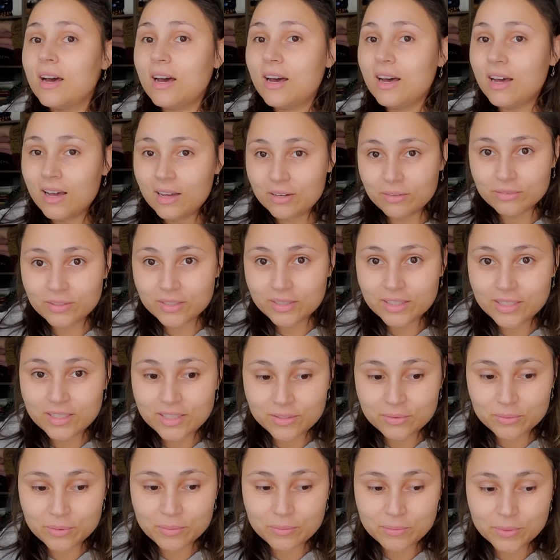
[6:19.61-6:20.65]
had really good
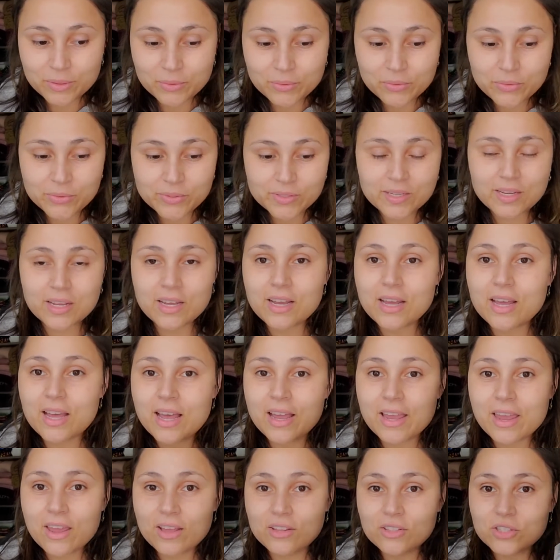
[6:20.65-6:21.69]
reviews.
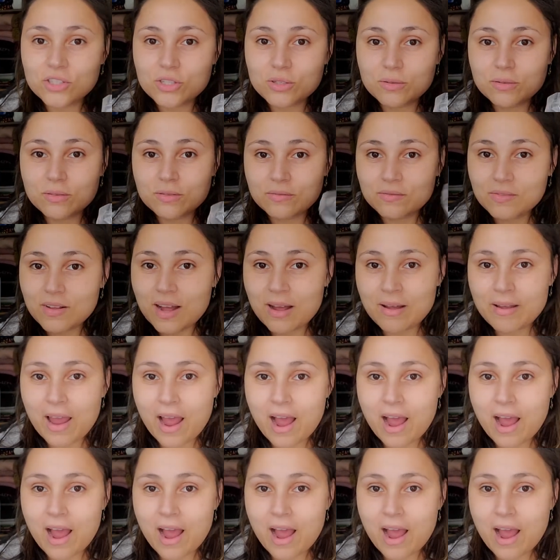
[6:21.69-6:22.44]
Again, just I